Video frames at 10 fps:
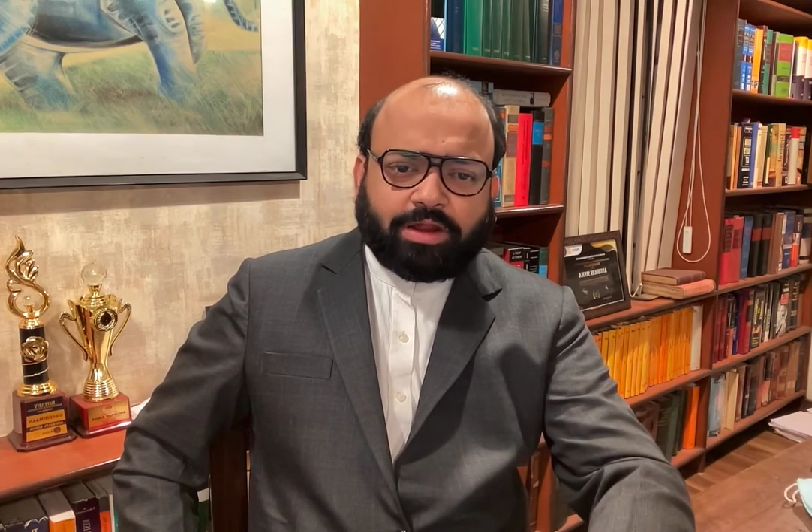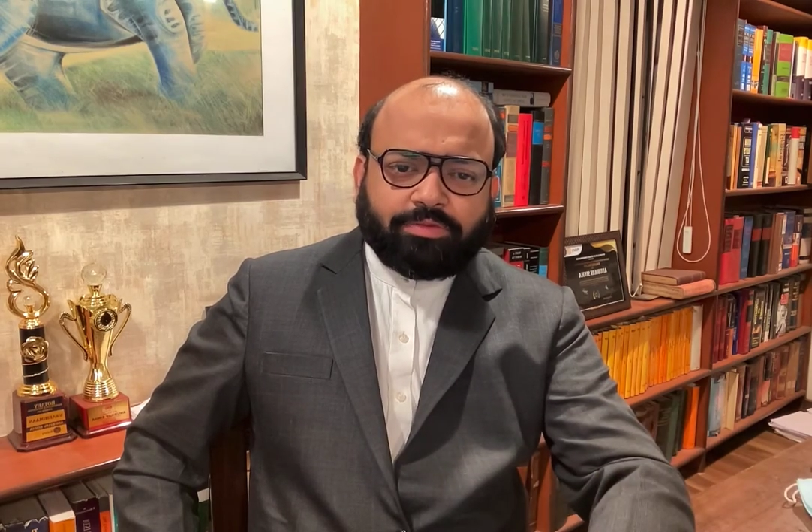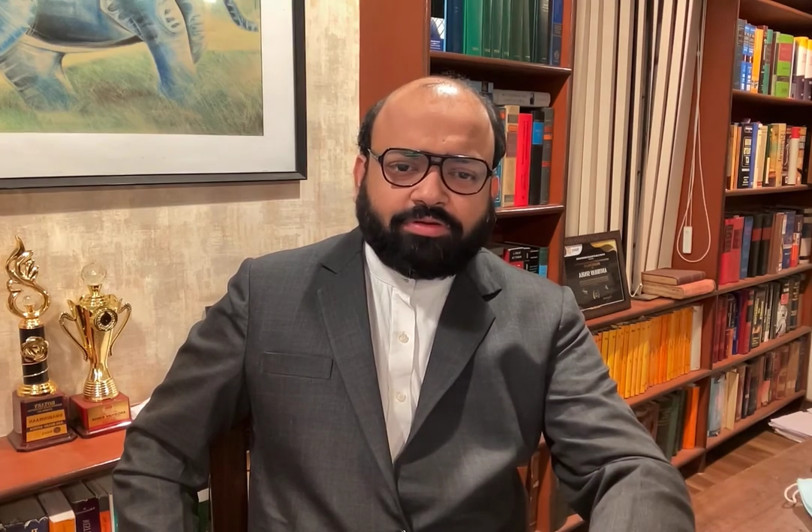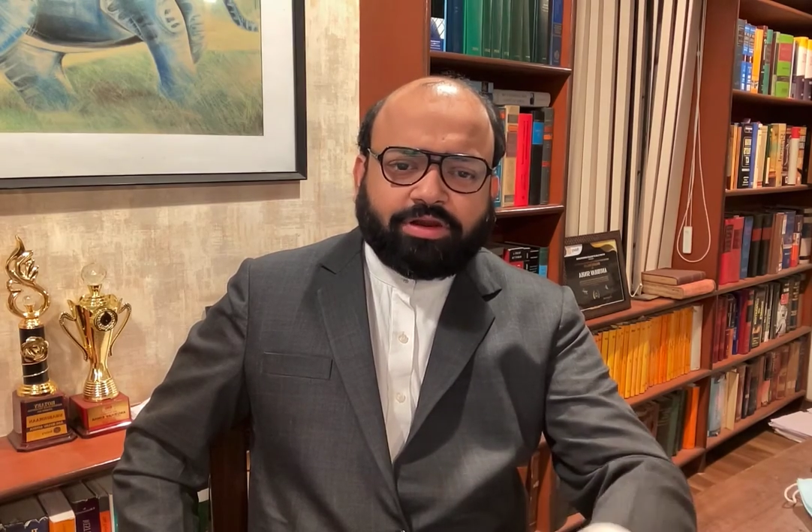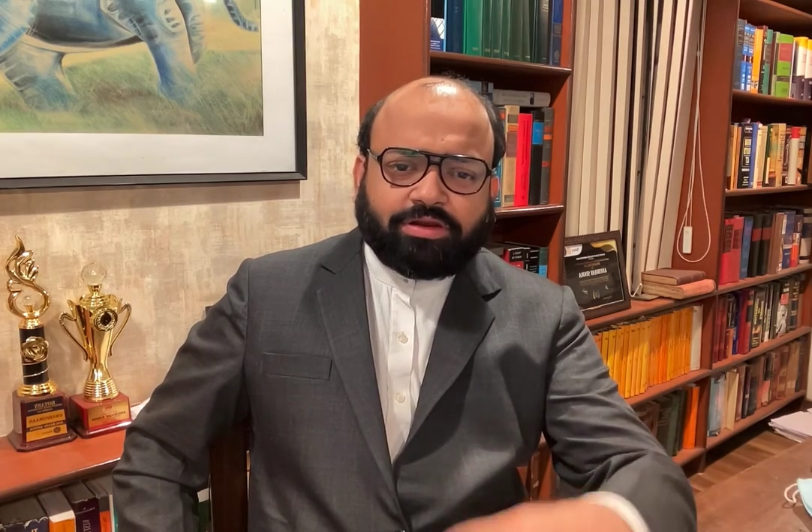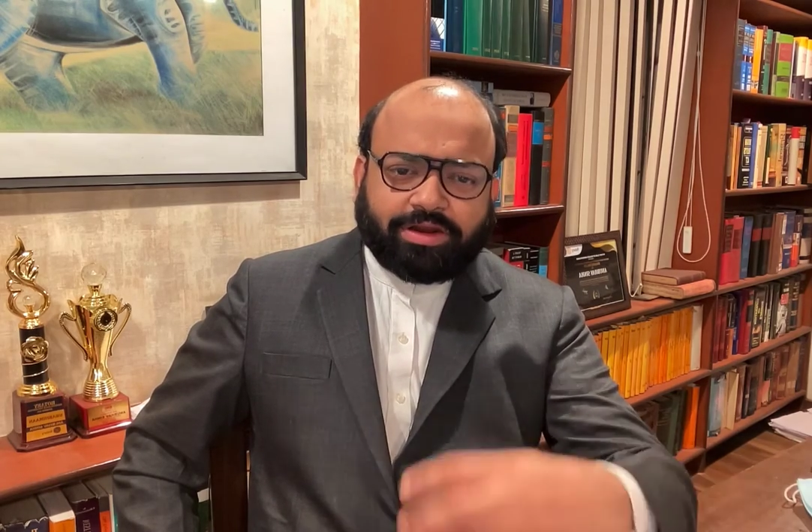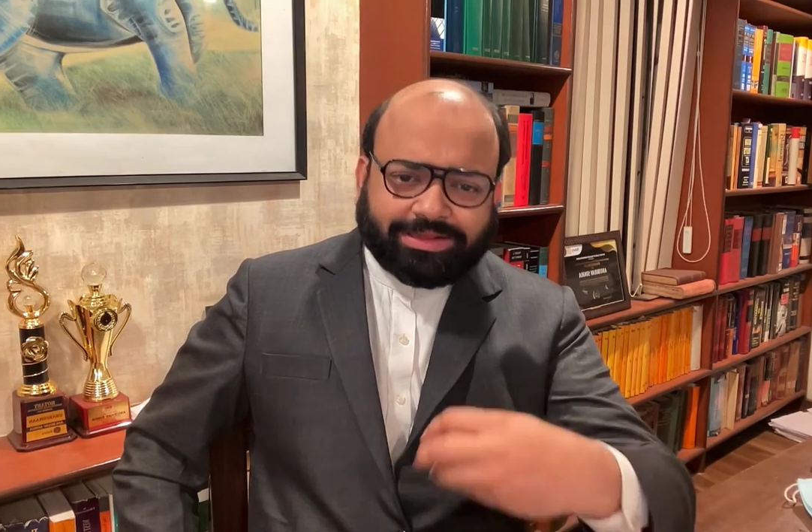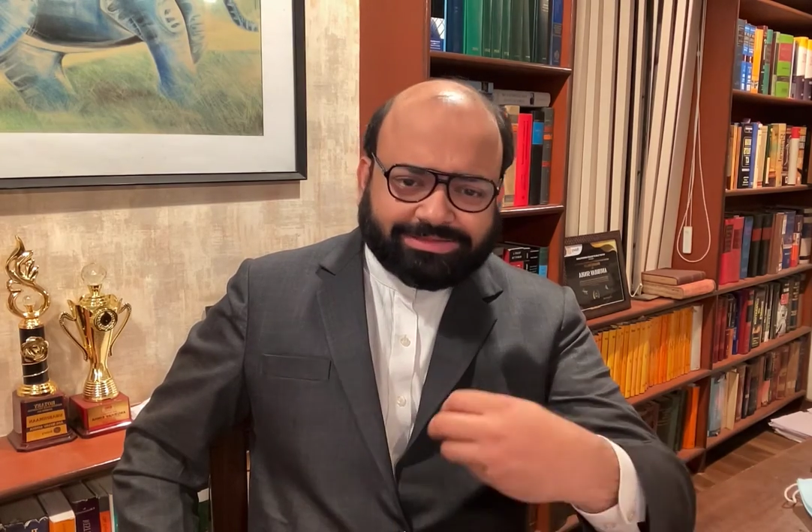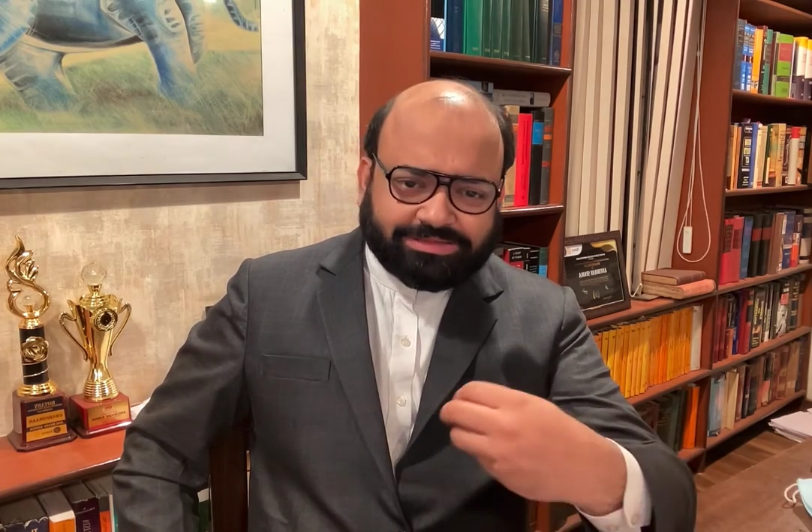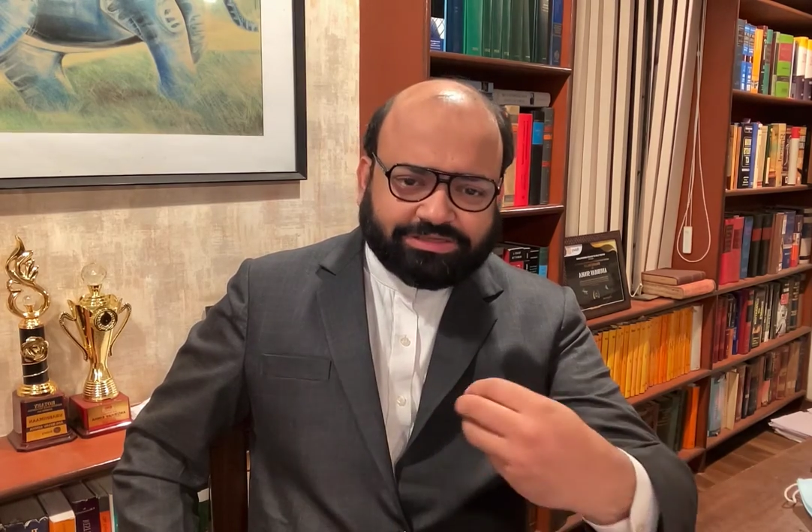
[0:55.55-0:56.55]
arbitrator
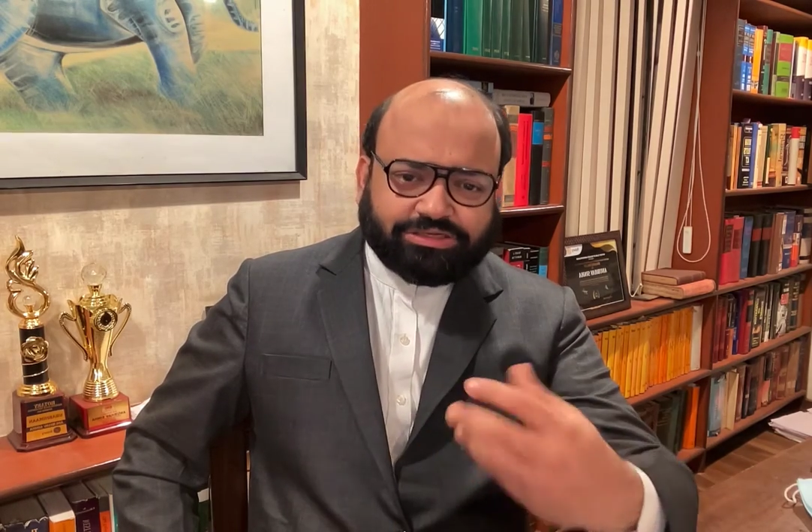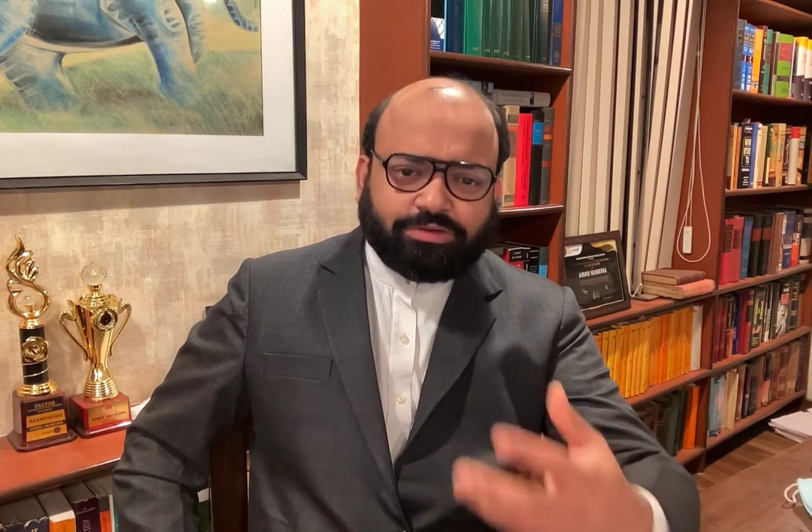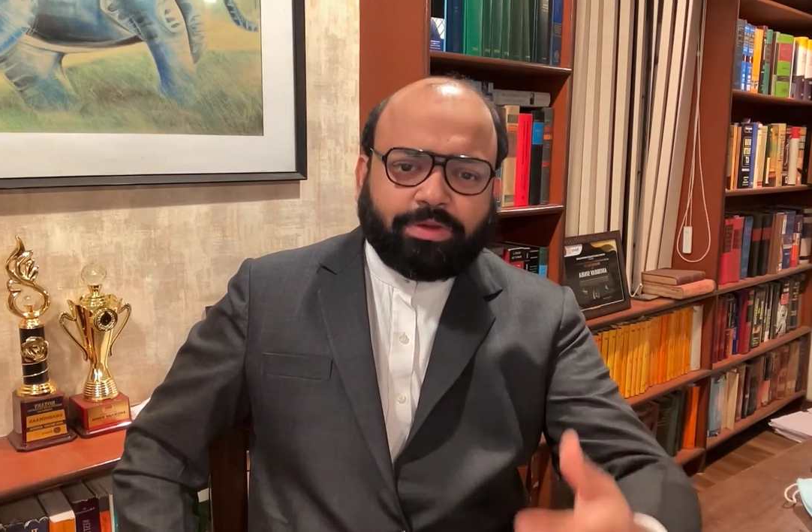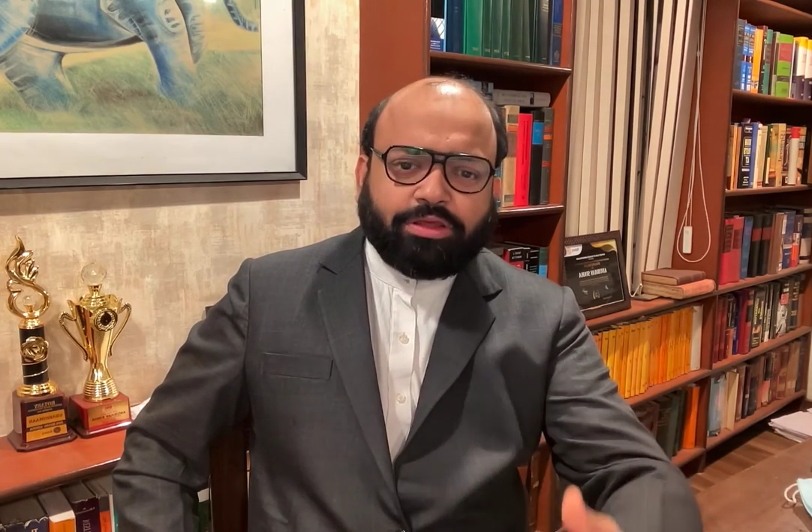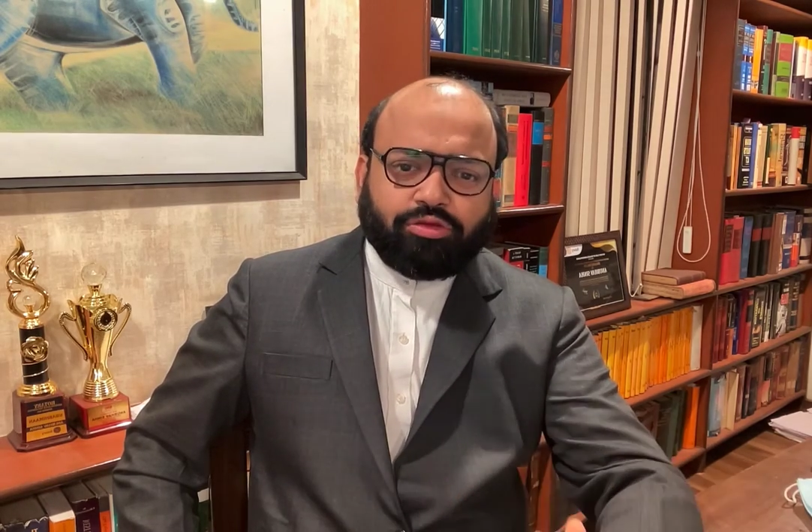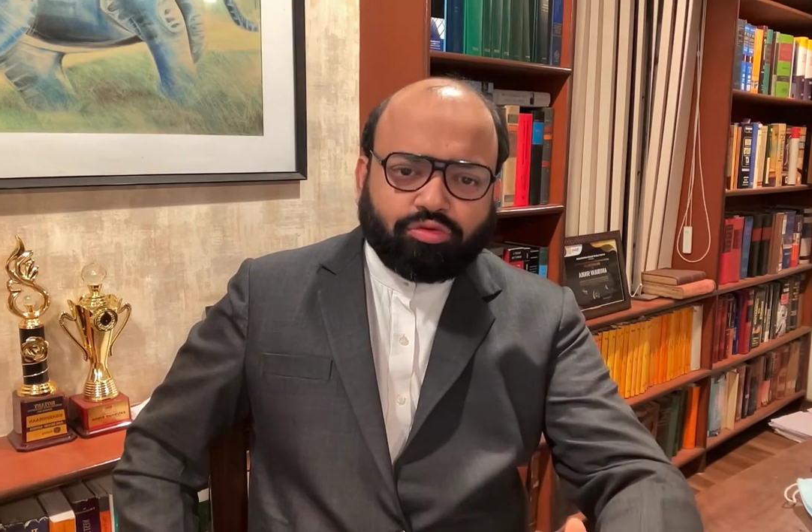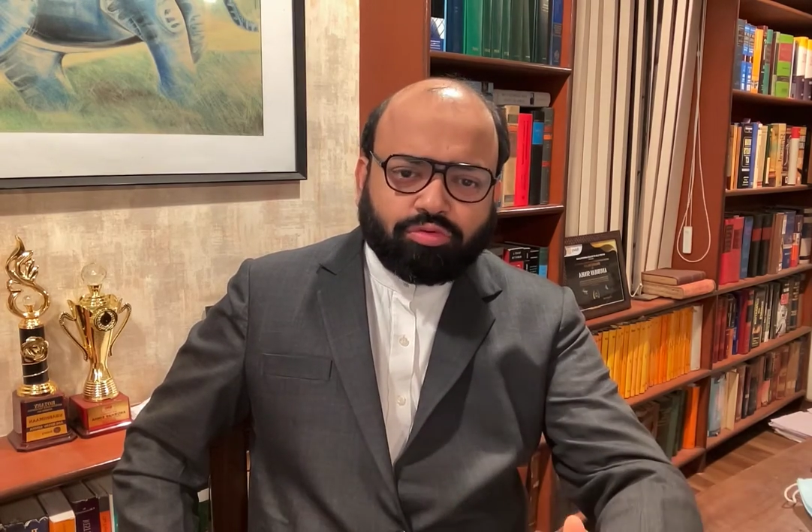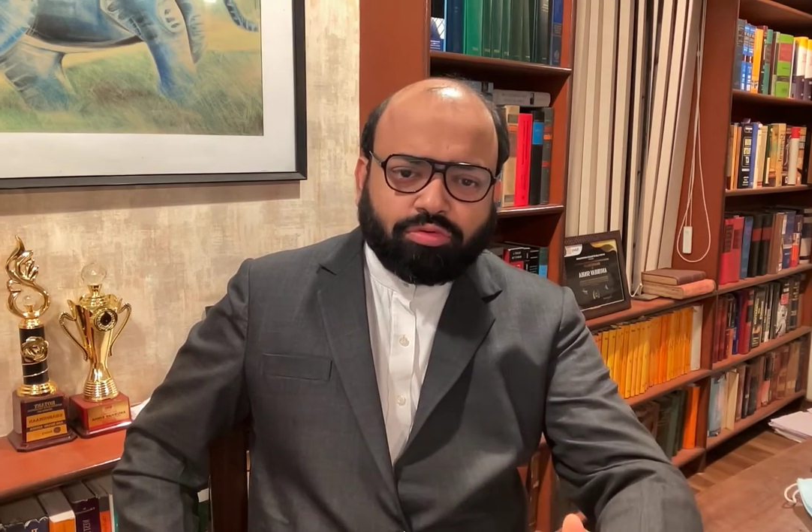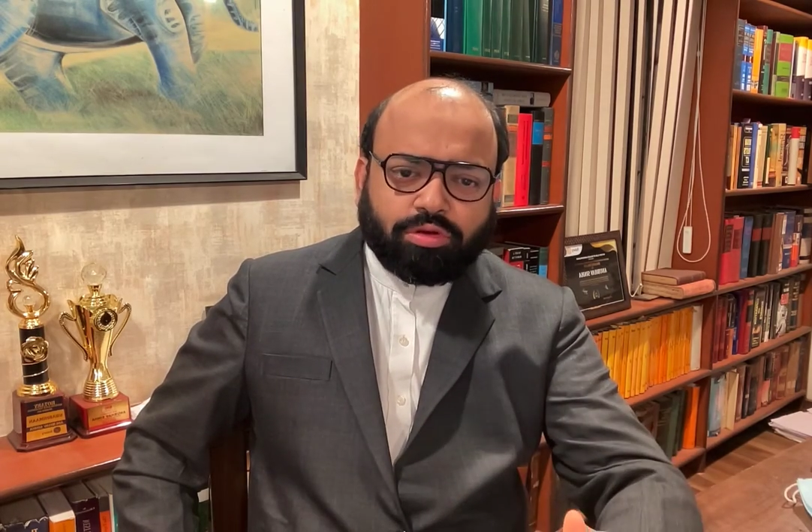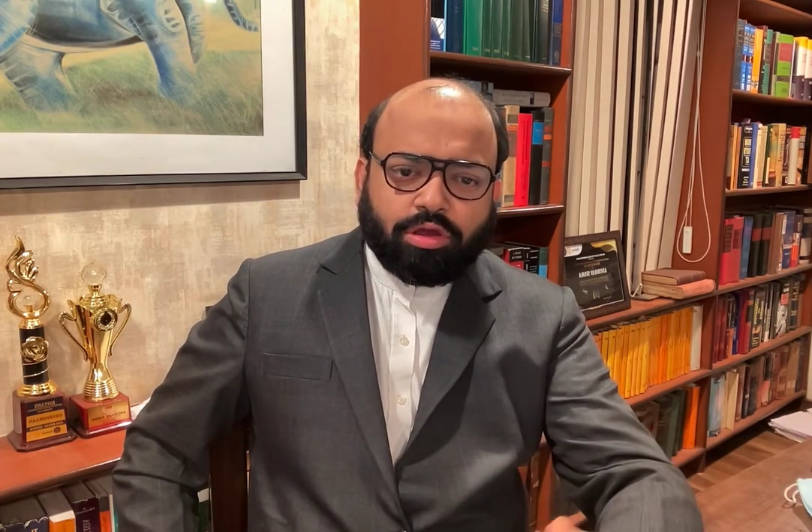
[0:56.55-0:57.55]
as suggested by you,